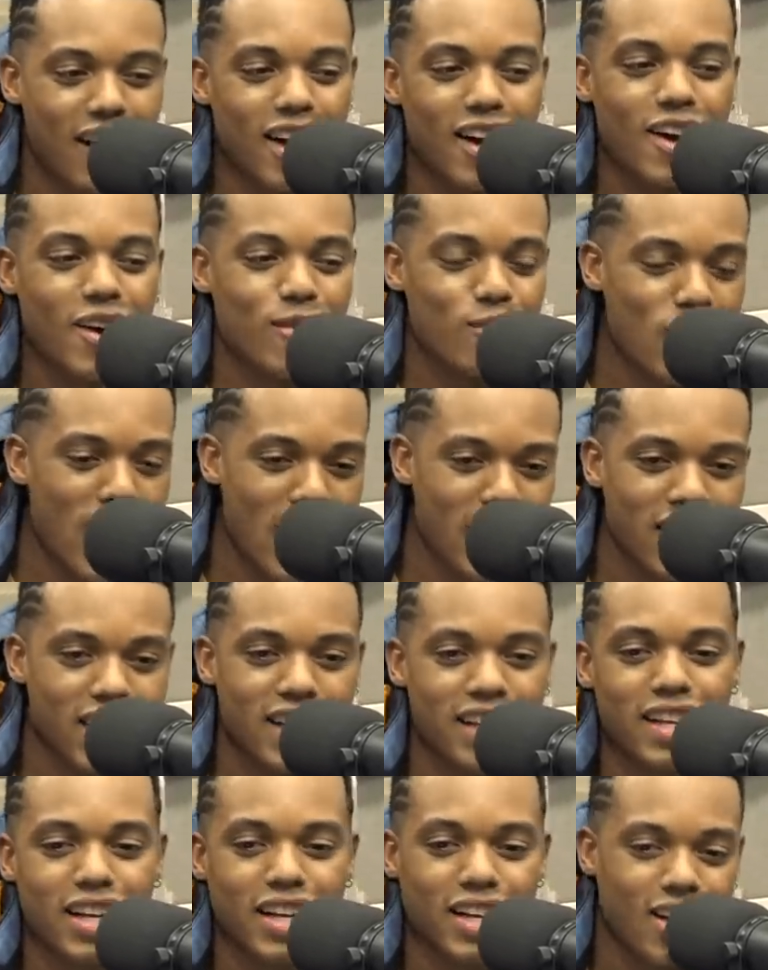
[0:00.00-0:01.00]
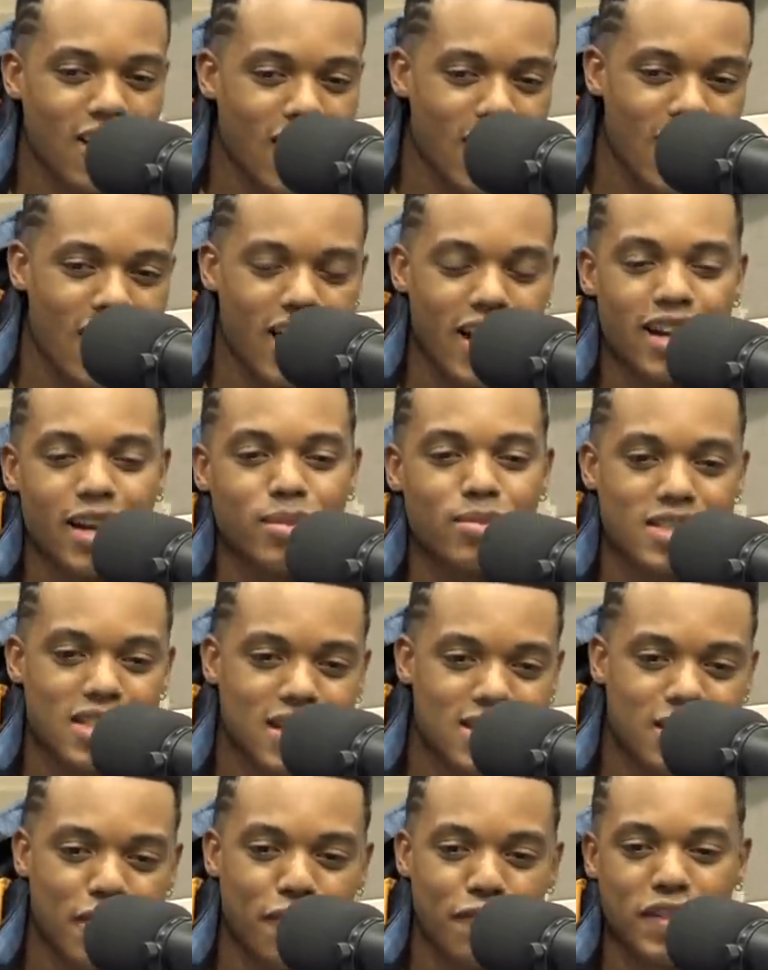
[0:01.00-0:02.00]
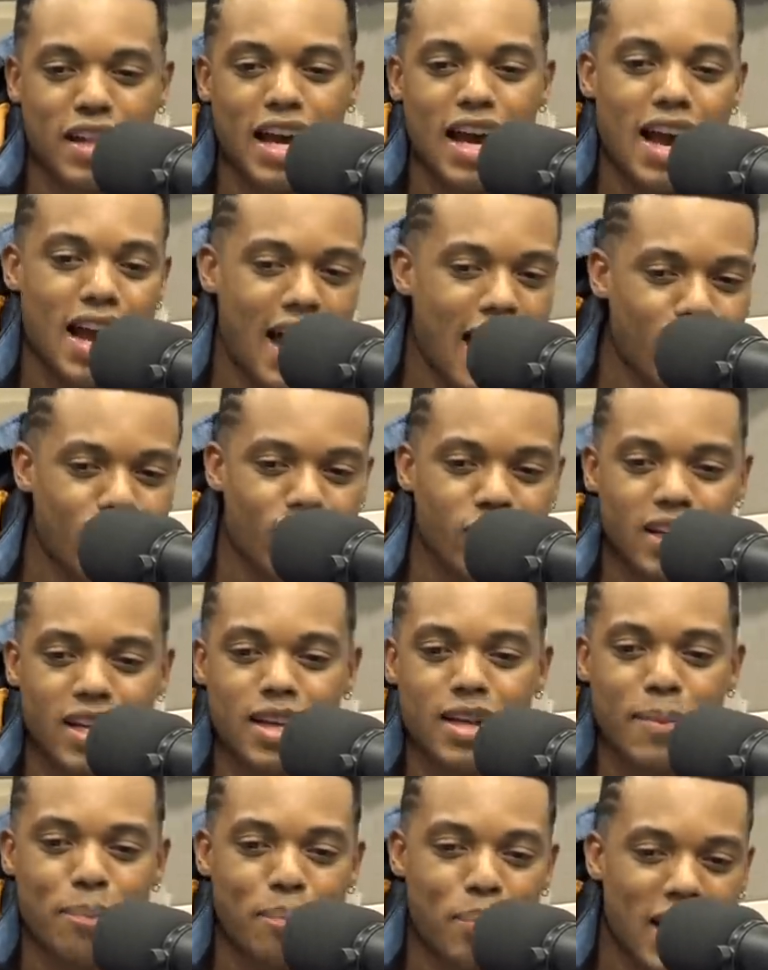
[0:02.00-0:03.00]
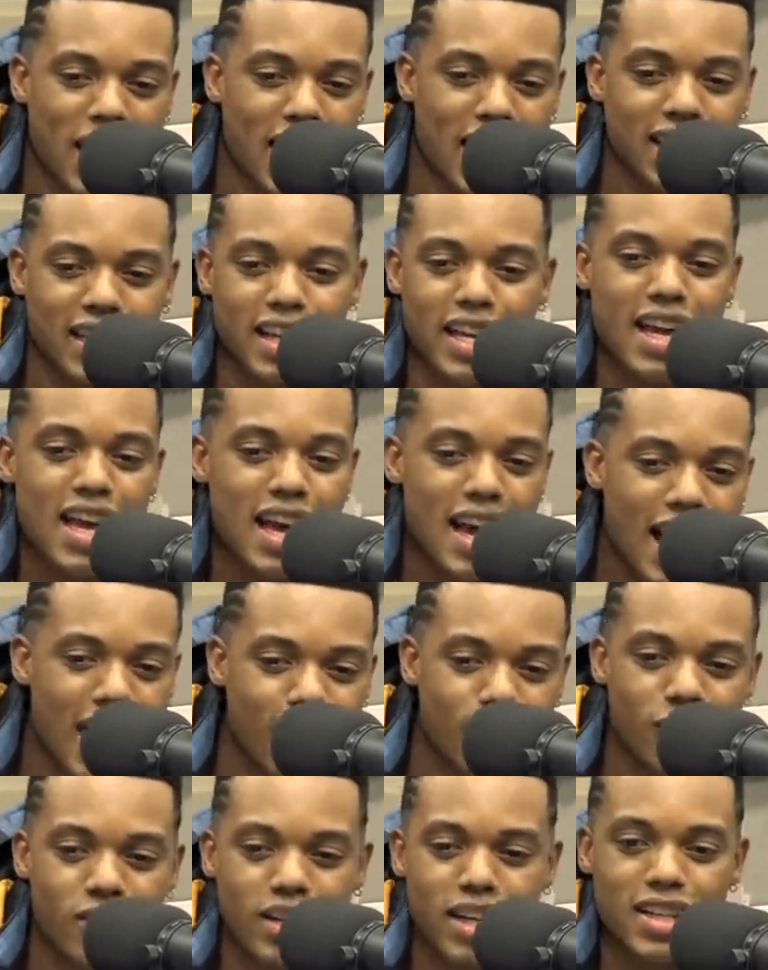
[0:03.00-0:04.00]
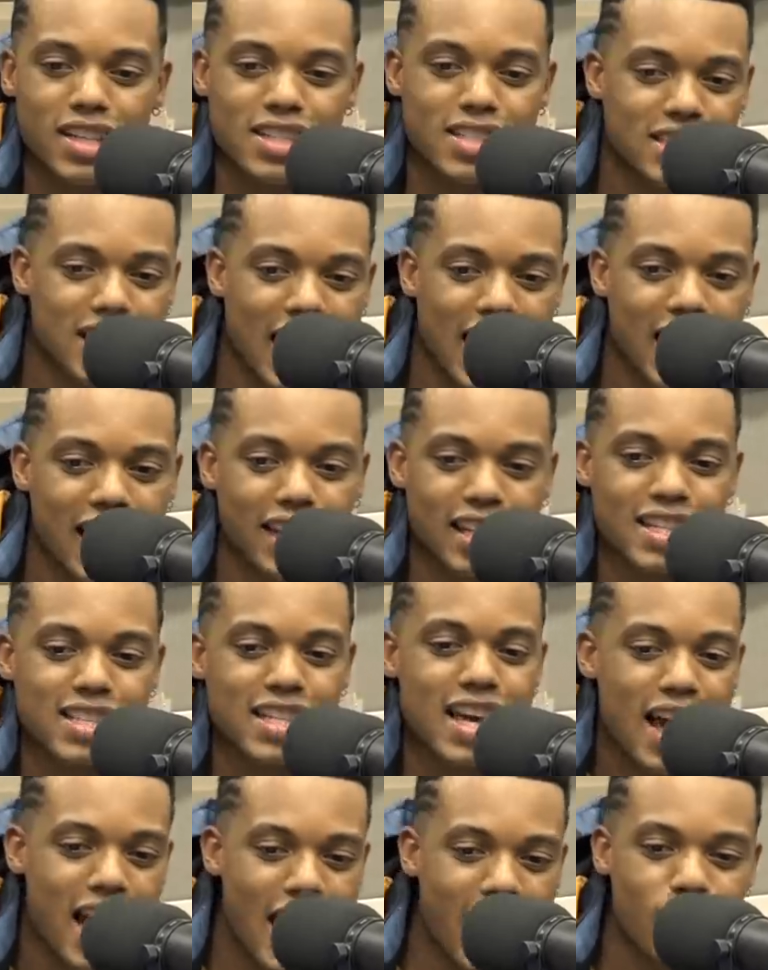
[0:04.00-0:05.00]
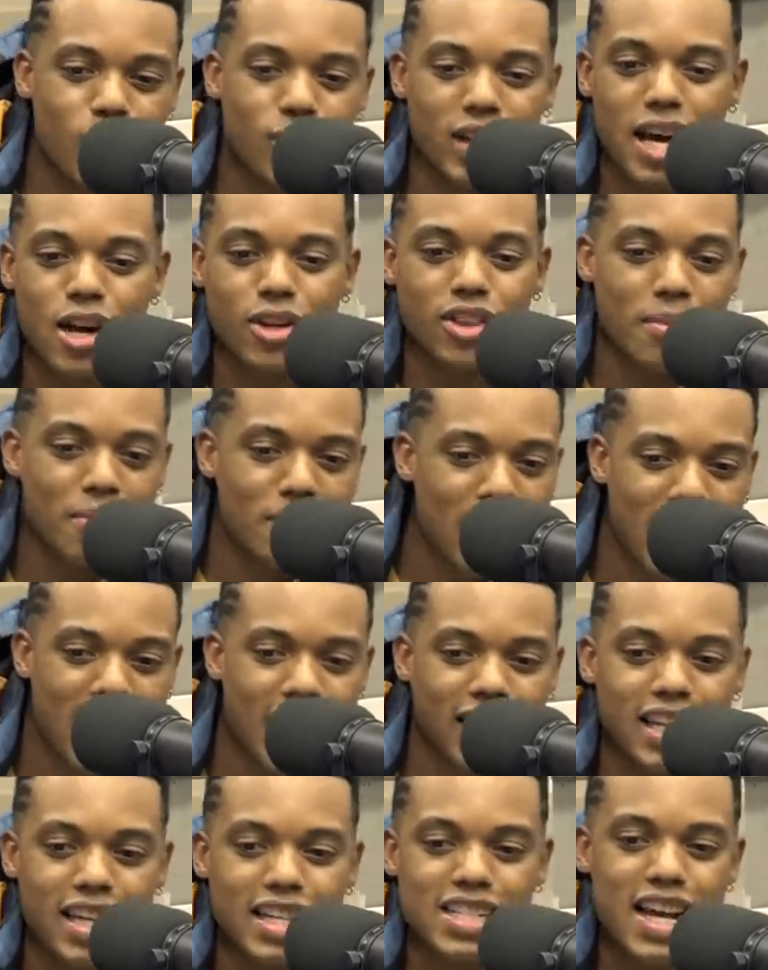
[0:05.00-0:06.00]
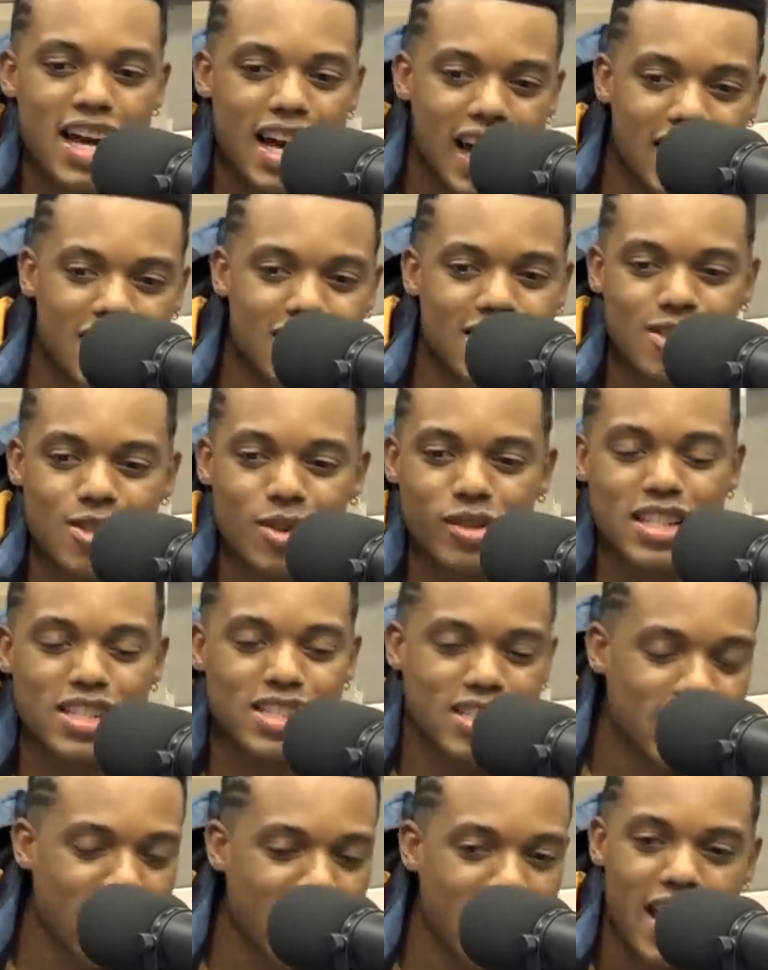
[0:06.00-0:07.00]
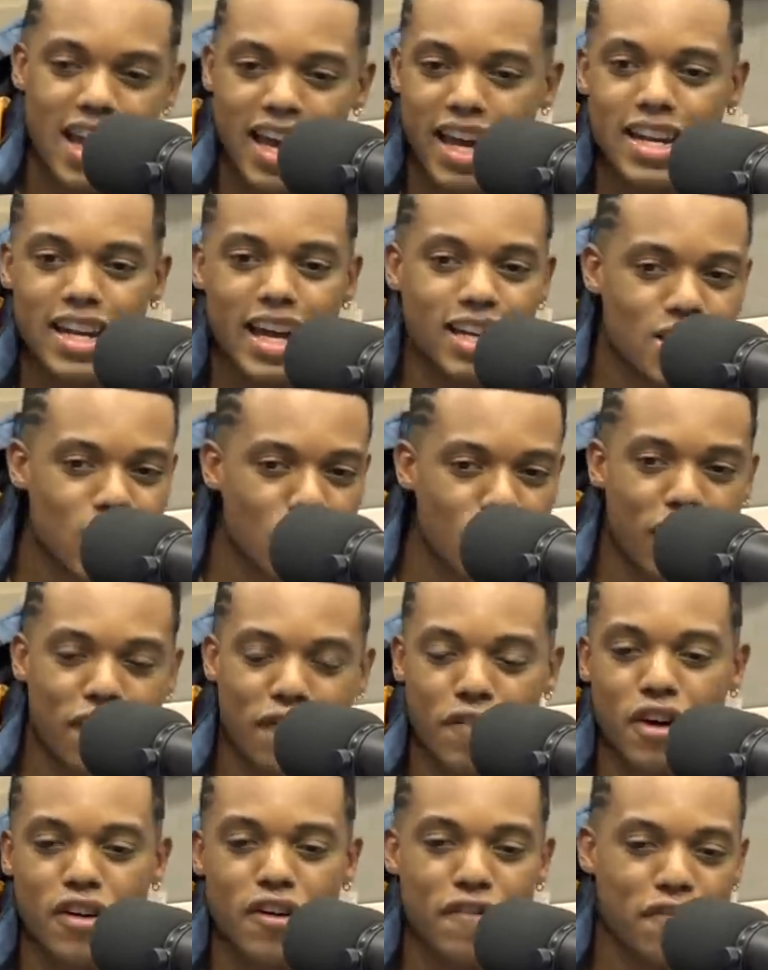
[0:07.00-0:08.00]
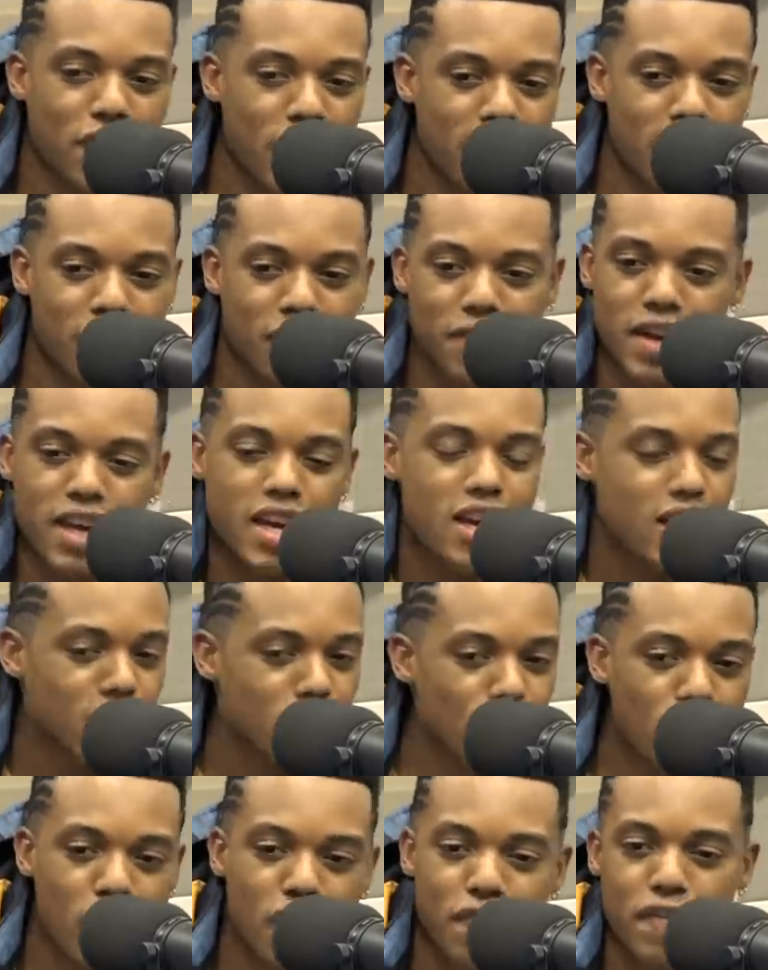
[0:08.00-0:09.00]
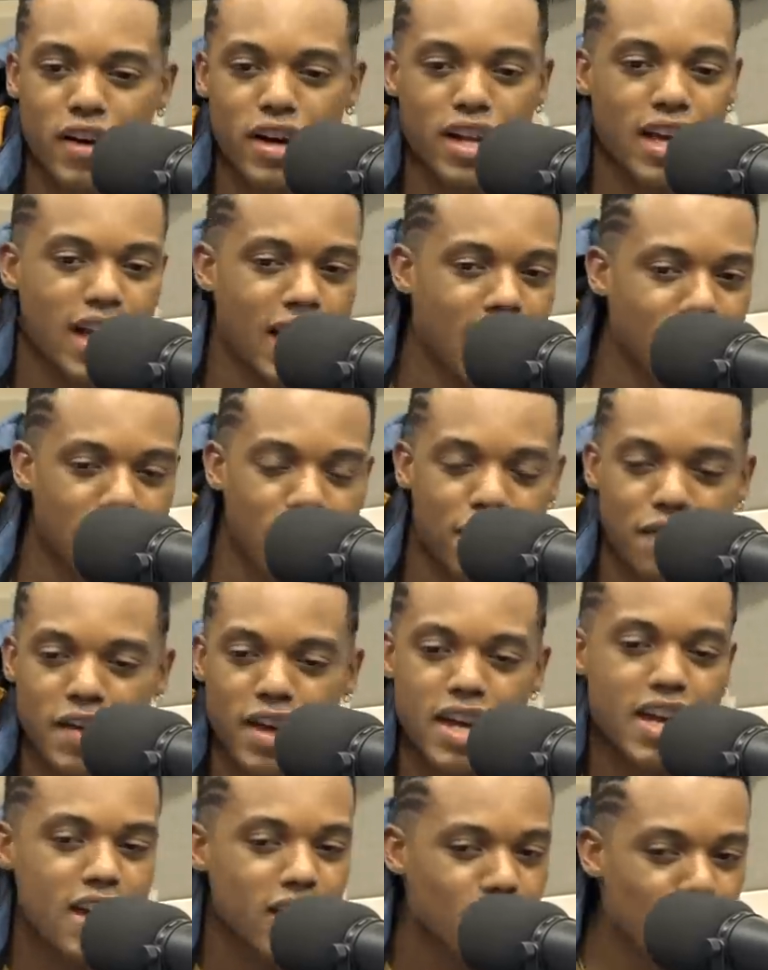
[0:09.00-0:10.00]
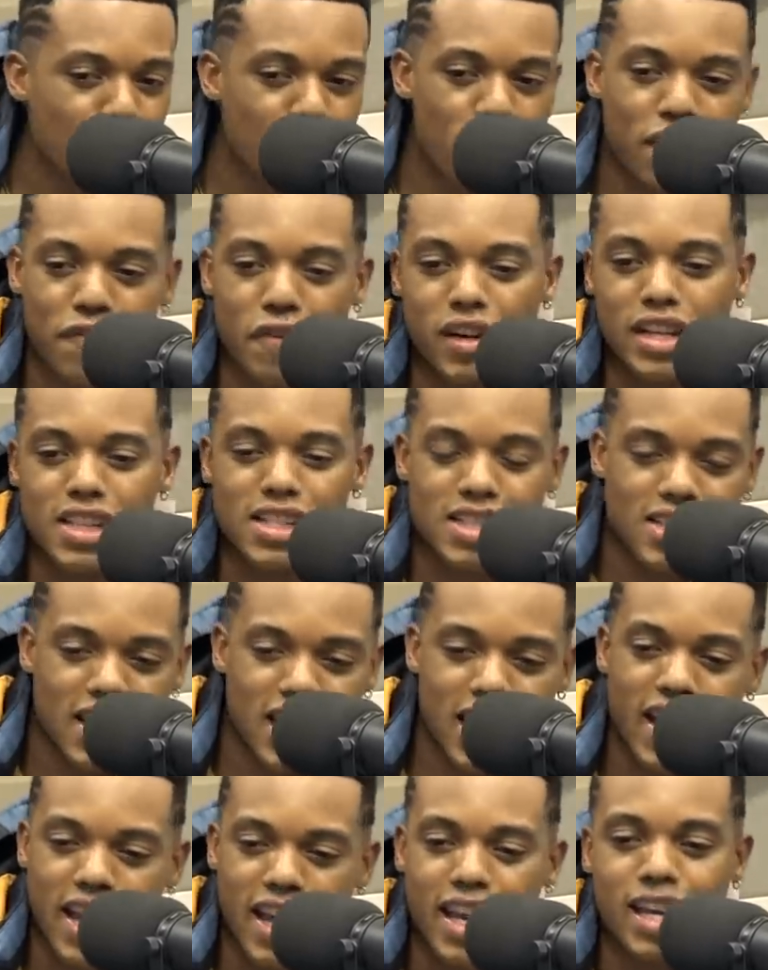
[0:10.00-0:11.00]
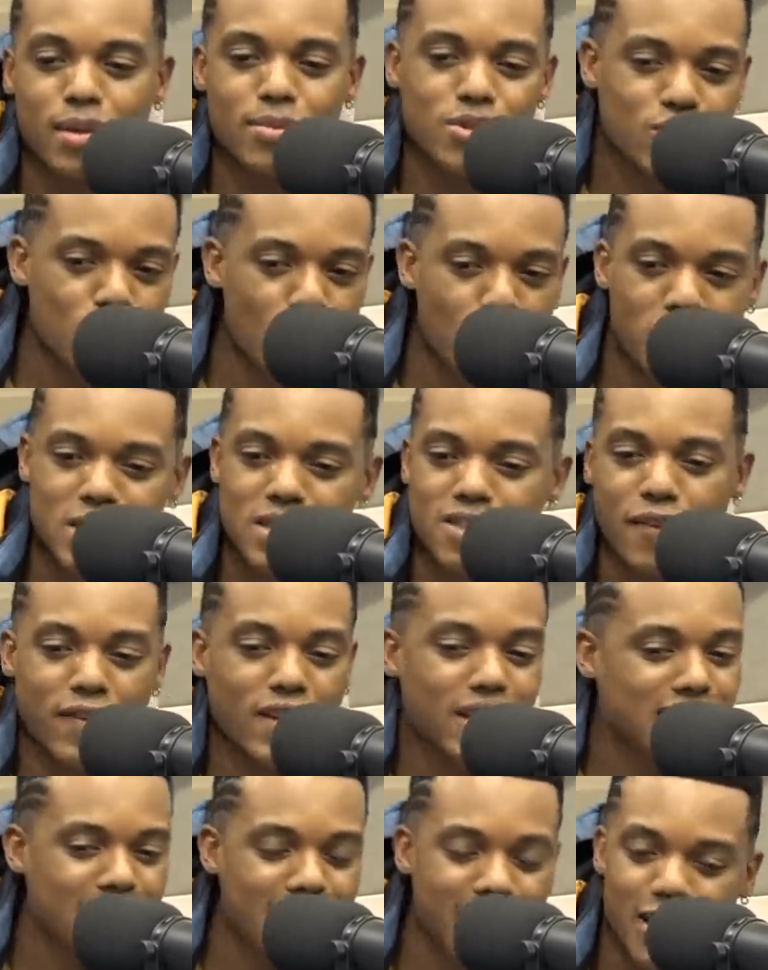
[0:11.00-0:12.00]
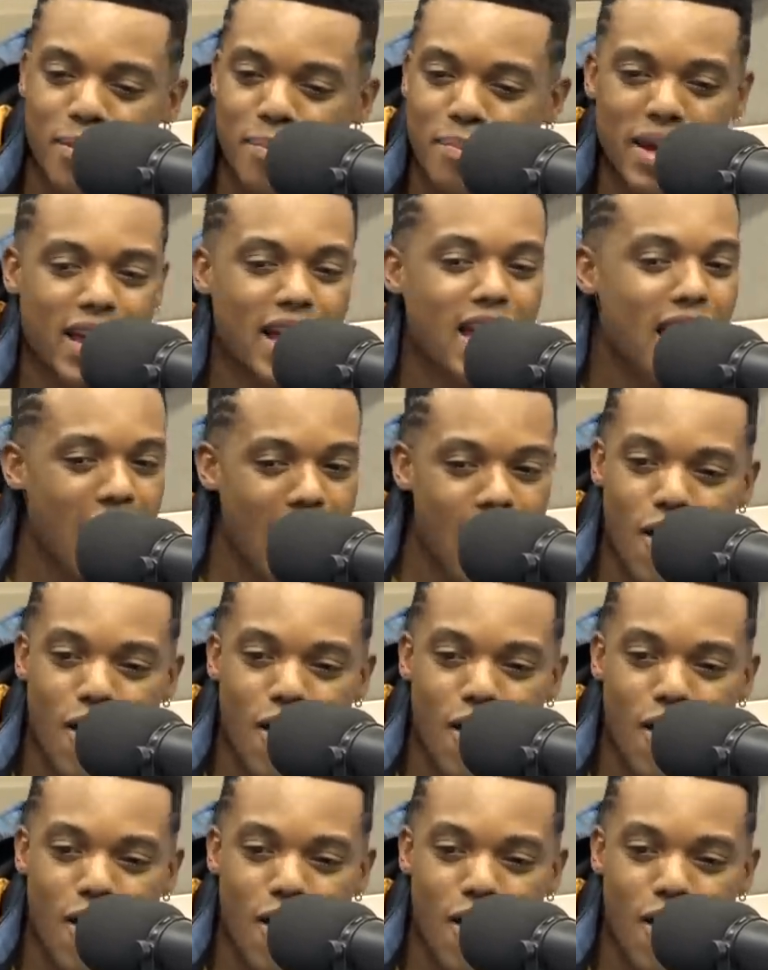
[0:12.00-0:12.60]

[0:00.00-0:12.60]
Uh, riding in the car and I'm just so fly. I don't need a pilot, I don't need a stylist. I don't count the mileage, I just do this shit. And I do it for the fun of it, do it for the hell of it, do it for the shit. And I'm super fucking celibate.